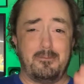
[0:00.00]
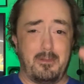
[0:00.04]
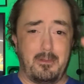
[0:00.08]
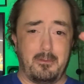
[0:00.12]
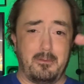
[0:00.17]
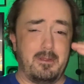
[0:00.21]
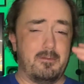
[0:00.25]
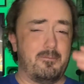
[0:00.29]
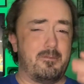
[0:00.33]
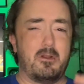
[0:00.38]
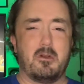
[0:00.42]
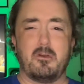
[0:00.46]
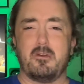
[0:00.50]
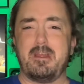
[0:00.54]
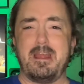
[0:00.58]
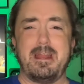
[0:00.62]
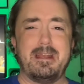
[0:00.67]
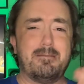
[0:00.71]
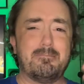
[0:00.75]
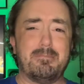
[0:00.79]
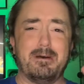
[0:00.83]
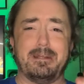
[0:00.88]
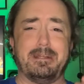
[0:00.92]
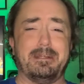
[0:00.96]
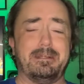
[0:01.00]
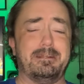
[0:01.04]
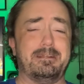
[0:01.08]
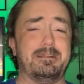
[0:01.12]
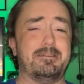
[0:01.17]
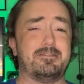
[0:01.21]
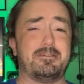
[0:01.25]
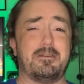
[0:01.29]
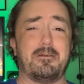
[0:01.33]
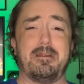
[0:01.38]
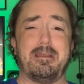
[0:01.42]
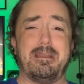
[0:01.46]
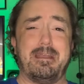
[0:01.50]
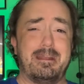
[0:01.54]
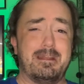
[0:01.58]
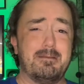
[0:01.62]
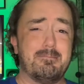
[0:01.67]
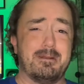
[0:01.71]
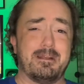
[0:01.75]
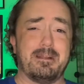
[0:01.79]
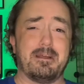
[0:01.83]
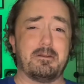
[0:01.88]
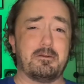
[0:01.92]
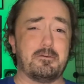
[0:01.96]
is there
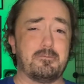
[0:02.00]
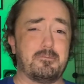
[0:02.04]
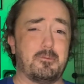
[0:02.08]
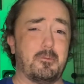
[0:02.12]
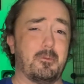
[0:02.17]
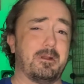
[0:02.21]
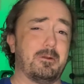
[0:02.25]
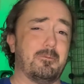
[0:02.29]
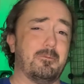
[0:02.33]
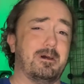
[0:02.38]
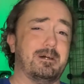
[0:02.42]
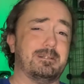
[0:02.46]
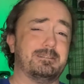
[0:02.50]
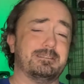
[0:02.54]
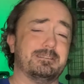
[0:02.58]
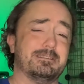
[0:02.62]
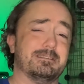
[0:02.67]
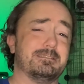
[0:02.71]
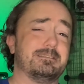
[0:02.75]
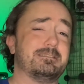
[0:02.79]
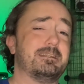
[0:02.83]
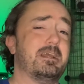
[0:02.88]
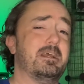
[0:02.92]
anybody under 40 watching this?